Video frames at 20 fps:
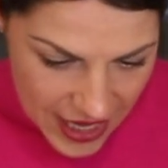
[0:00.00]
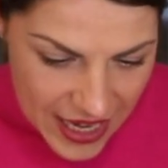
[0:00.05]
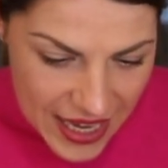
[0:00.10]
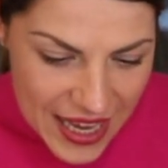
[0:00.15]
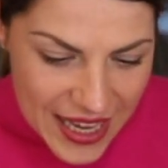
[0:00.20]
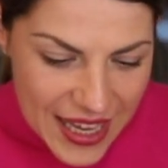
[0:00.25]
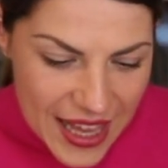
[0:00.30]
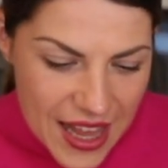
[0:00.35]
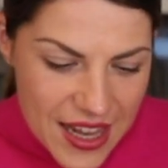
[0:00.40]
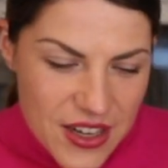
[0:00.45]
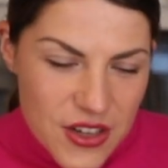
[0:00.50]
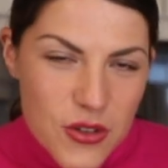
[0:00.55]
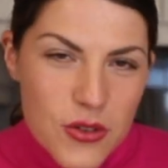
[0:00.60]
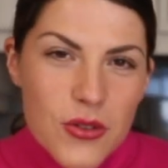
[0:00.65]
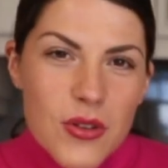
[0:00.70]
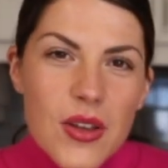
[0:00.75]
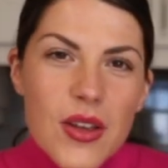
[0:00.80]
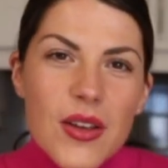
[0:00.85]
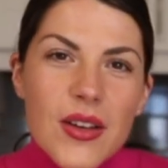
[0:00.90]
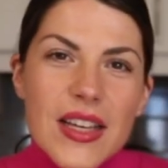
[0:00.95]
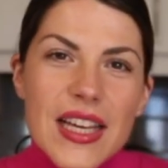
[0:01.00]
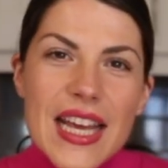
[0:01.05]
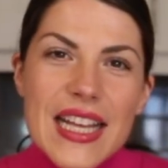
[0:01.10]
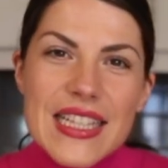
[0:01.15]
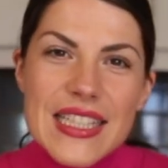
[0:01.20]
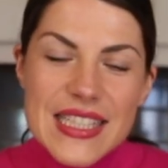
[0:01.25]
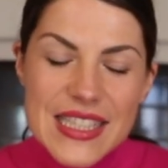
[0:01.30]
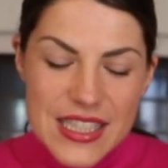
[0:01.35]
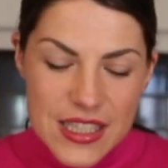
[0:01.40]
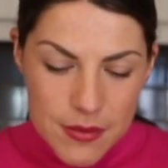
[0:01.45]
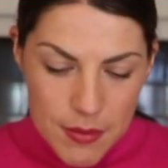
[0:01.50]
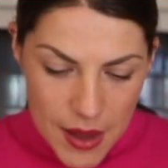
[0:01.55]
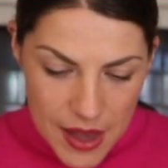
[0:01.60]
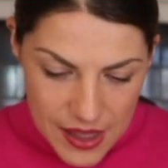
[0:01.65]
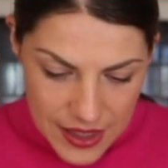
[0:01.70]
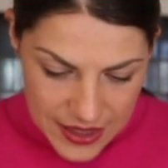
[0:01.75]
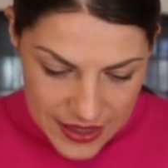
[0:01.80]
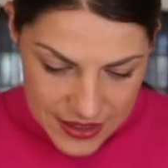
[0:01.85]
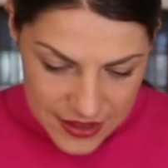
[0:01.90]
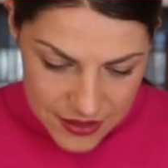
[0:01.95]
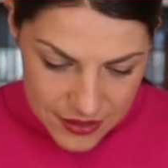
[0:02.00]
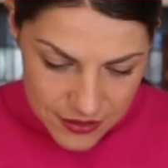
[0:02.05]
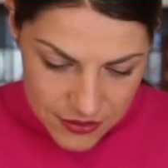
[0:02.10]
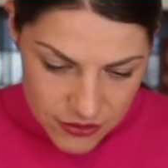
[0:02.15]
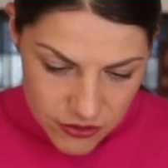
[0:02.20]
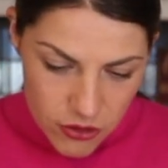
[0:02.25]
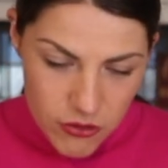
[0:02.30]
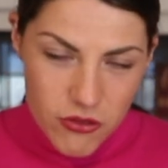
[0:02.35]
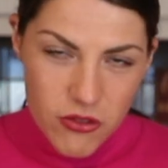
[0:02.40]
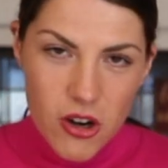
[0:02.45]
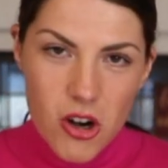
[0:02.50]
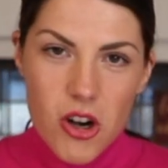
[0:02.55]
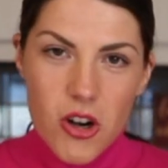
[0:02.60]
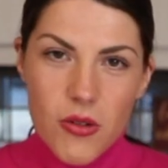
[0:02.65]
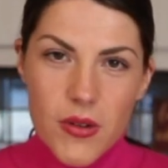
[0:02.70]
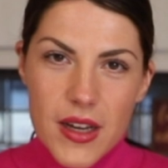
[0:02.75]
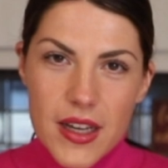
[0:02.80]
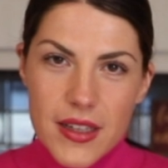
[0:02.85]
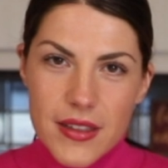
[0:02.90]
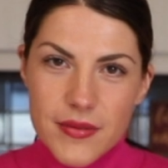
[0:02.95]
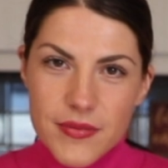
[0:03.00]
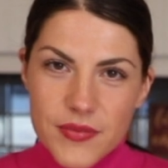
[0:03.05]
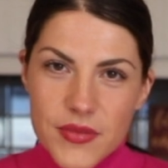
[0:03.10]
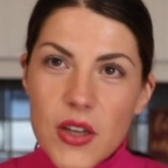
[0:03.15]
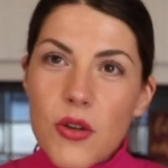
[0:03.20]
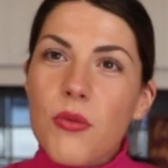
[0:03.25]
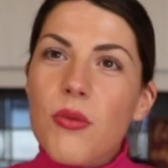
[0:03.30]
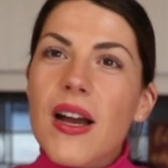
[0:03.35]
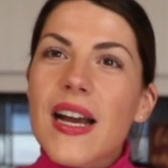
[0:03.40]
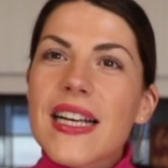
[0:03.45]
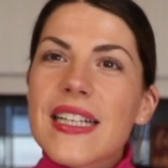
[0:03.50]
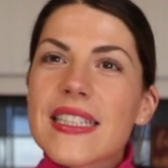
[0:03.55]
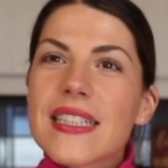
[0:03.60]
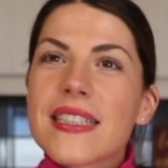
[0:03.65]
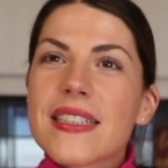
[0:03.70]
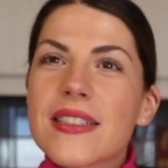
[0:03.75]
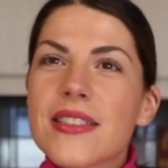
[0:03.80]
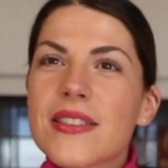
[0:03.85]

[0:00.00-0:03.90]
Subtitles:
and you can smell it from far away, right?